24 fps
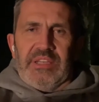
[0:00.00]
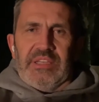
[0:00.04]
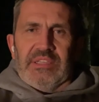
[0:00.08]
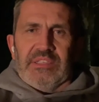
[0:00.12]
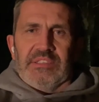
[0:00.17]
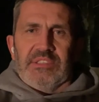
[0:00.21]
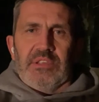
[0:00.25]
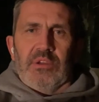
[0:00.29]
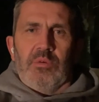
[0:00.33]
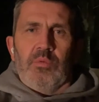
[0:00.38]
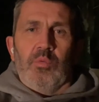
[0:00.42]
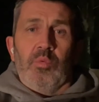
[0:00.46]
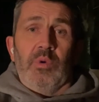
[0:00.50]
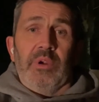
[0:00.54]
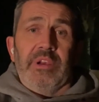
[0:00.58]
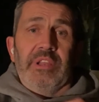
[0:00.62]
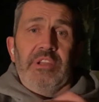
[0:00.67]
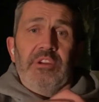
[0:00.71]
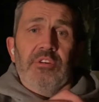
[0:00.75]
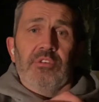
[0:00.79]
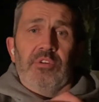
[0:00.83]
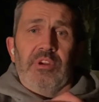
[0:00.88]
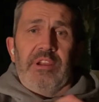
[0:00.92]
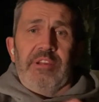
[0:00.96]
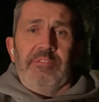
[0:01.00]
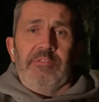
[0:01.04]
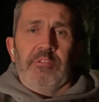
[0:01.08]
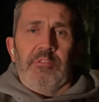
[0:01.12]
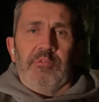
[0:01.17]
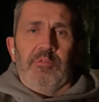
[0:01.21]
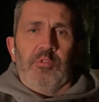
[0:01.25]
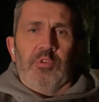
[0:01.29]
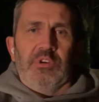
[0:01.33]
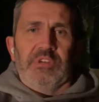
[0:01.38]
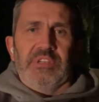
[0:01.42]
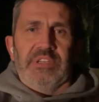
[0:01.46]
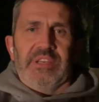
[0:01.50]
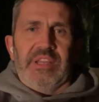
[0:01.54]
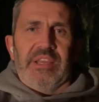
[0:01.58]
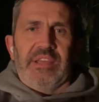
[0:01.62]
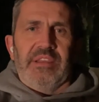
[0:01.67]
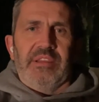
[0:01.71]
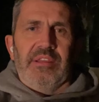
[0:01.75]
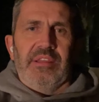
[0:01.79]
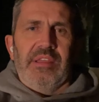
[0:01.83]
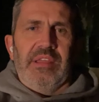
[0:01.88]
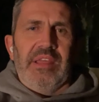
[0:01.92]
is, what are you grateful for today?